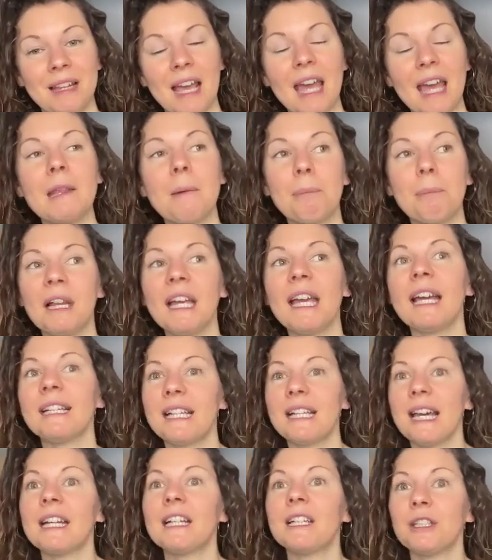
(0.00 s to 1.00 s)
And the plan
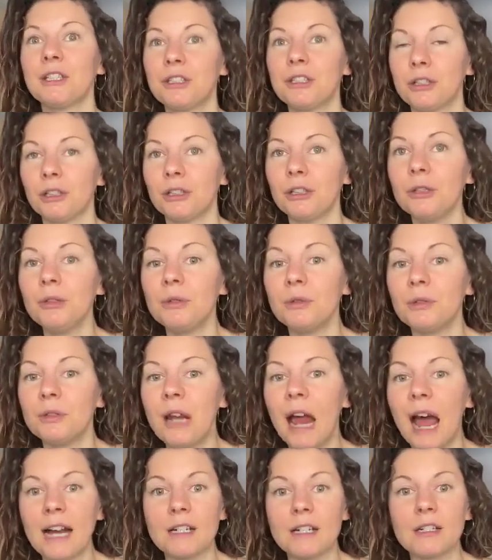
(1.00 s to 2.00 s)
can
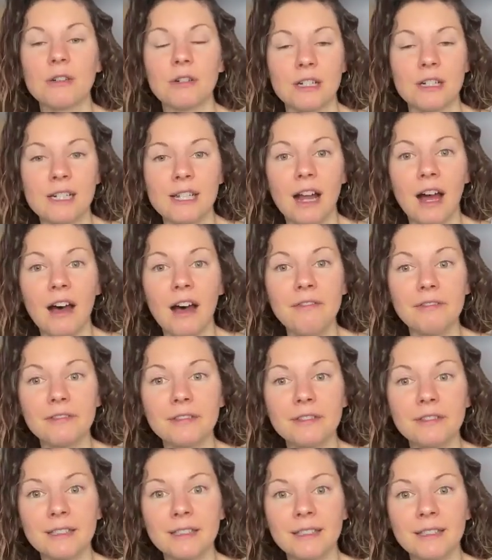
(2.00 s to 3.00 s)
include extra stuff,